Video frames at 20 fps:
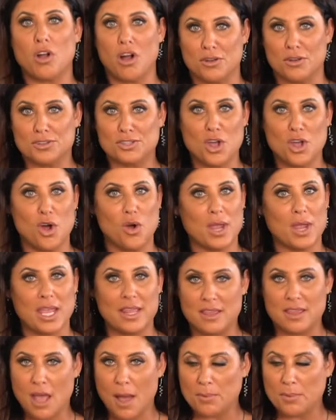also
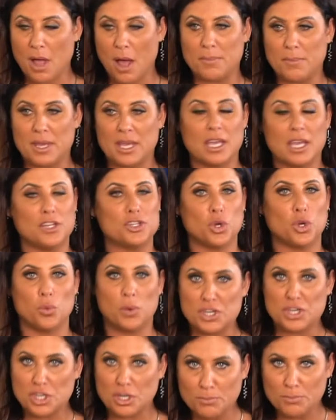in the upcoming
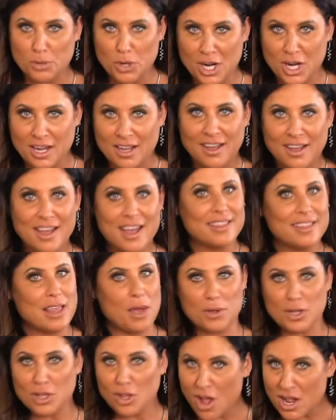intuition book
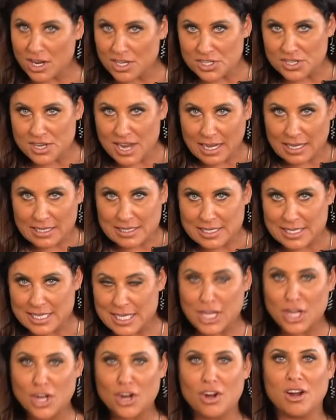that we launch next
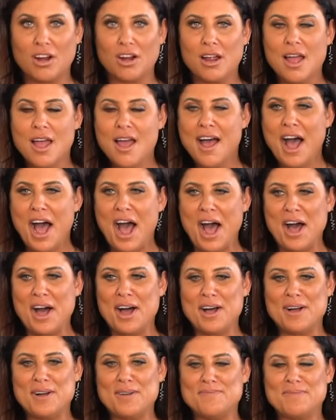year.
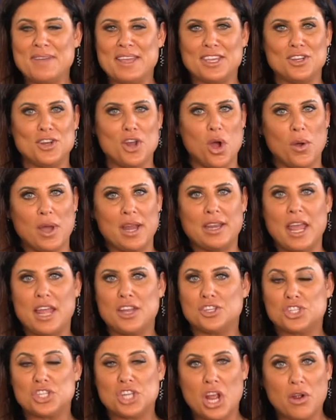Um, you know, and
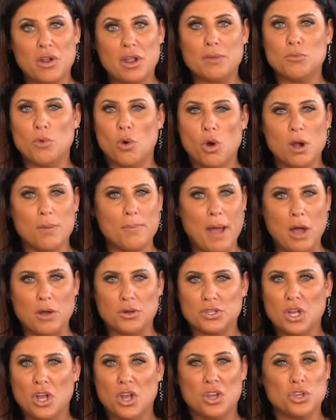and sharing more
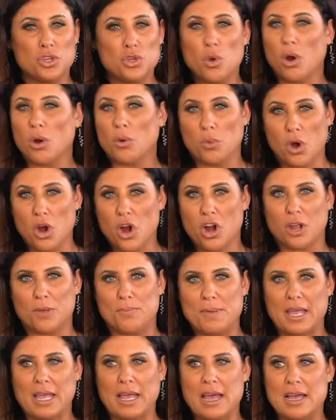about your work
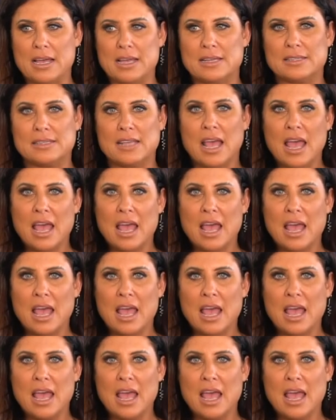because